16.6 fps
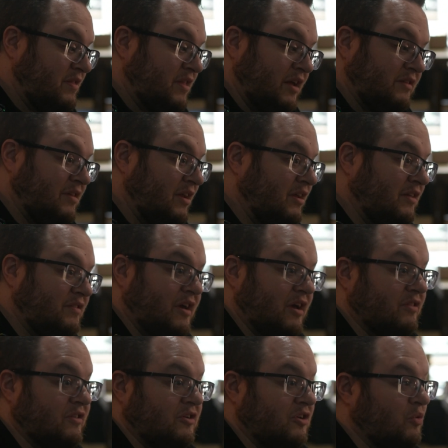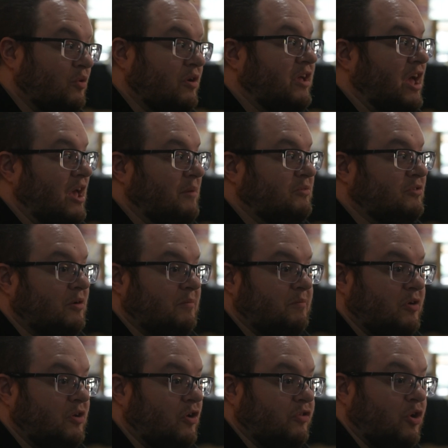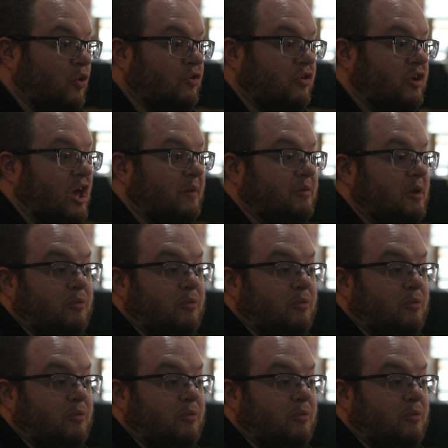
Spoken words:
That's anything. The newer games are, the older games,